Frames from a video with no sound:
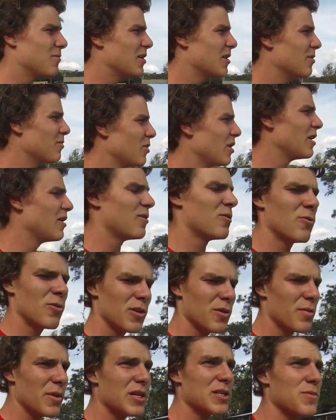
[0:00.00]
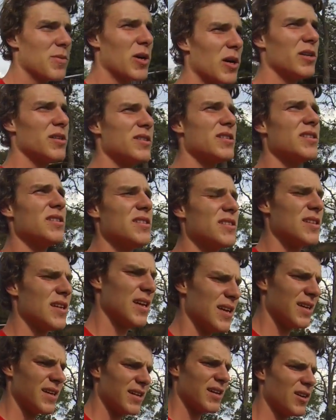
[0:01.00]
here. But one of the best parts is
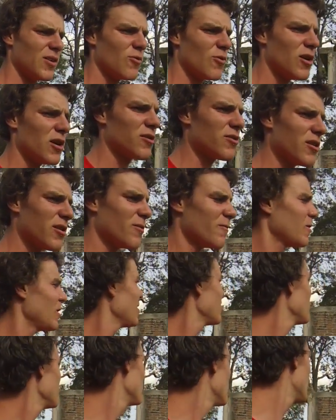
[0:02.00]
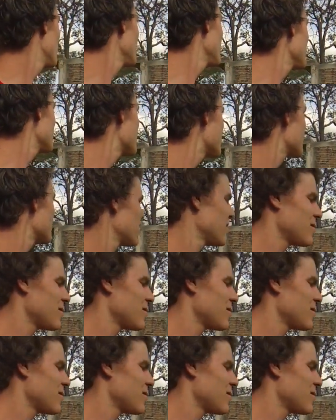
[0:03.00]
I get to walk right over here in the mornings.